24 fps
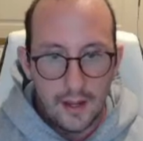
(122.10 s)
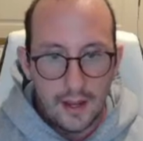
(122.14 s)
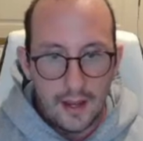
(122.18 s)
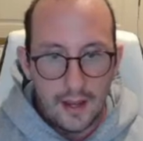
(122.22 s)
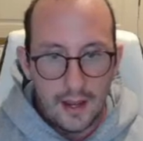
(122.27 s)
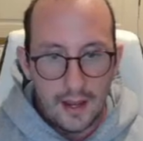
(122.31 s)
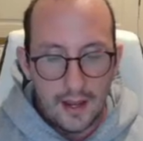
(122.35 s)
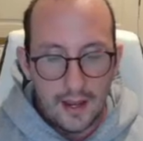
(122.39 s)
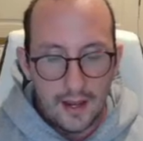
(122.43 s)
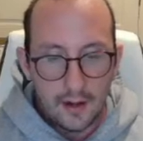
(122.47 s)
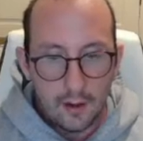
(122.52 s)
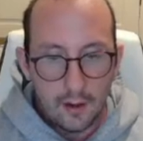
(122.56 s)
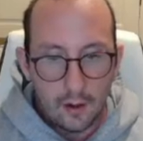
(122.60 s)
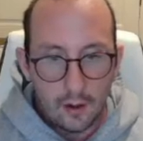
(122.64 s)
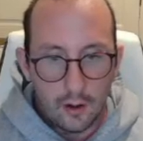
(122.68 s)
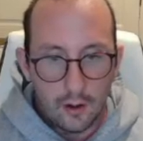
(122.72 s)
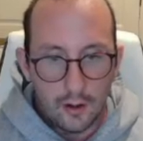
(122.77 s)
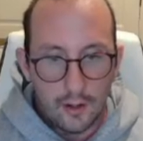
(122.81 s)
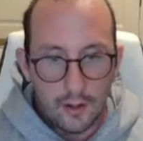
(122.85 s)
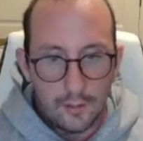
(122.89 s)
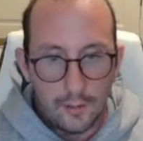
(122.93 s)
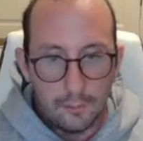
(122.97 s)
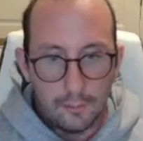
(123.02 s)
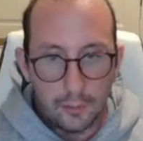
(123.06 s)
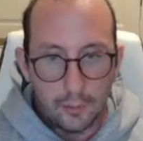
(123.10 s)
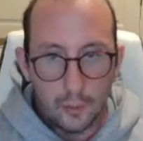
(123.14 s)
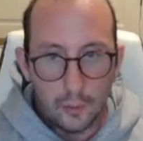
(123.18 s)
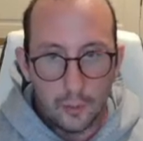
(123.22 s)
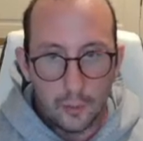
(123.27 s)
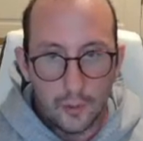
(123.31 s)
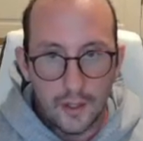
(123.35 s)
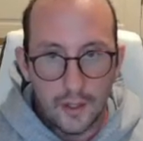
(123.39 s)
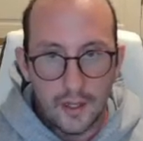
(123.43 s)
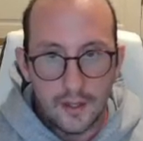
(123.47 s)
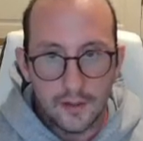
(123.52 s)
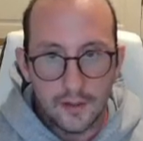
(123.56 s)
and our
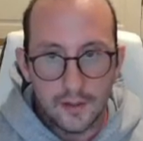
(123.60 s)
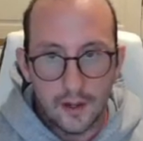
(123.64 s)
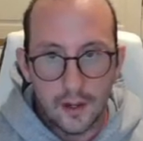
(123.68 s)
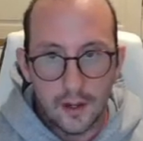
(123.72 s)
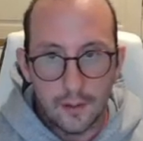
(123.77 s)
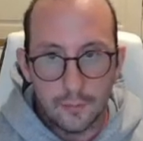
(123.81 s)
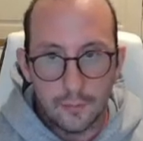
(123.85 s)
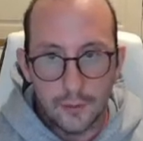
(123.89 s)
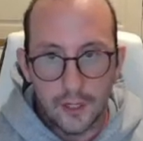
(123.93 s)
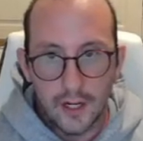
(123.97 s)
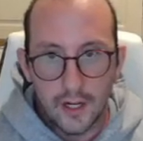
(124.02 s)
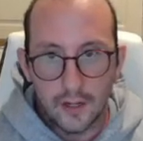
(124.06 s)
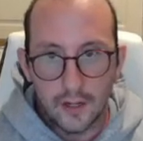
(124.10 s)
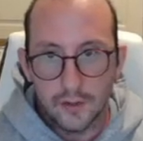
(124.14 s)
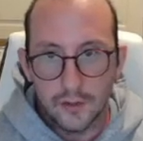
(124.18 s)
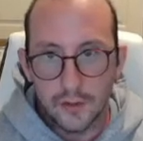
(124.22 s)
employees object.